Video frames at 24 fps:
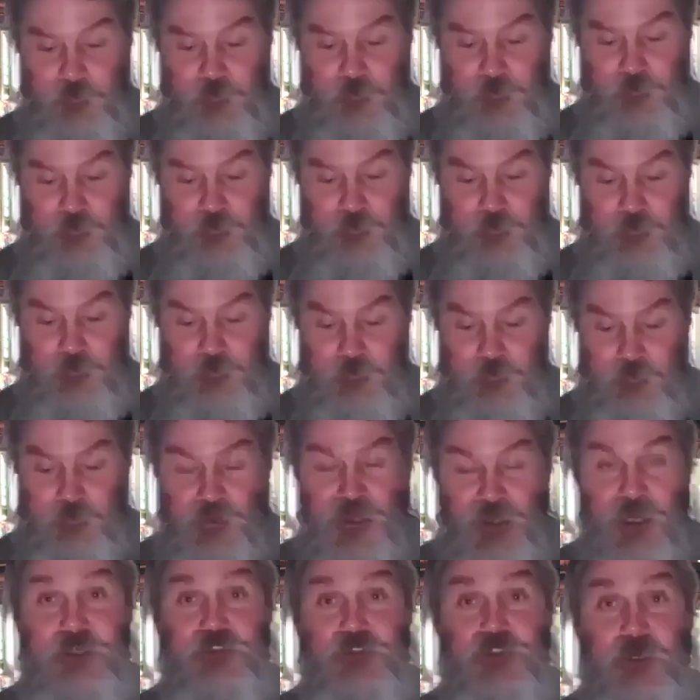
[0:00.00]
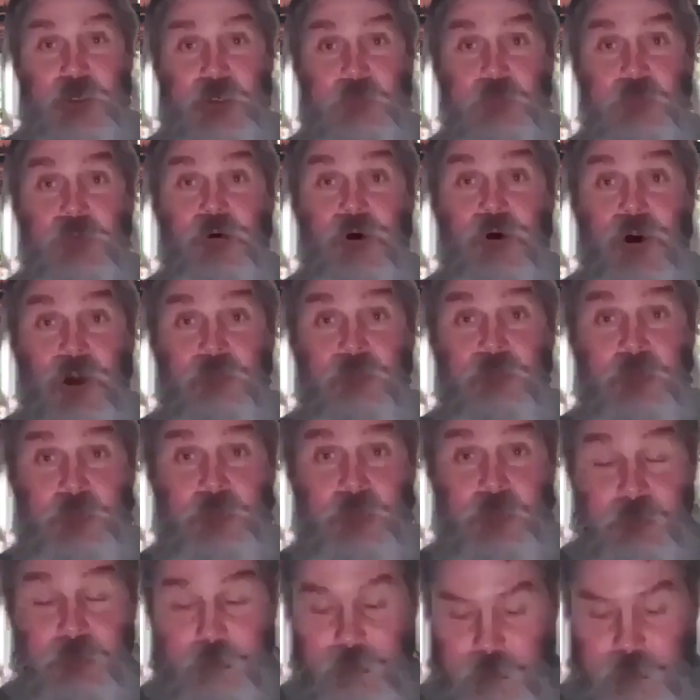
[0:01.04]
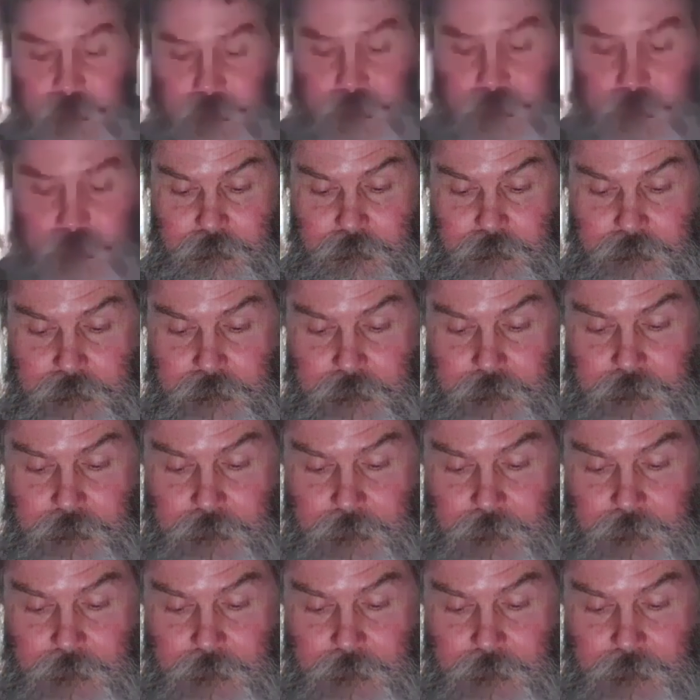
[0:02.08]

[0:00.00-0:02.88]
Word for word: for God's purposes as a prophet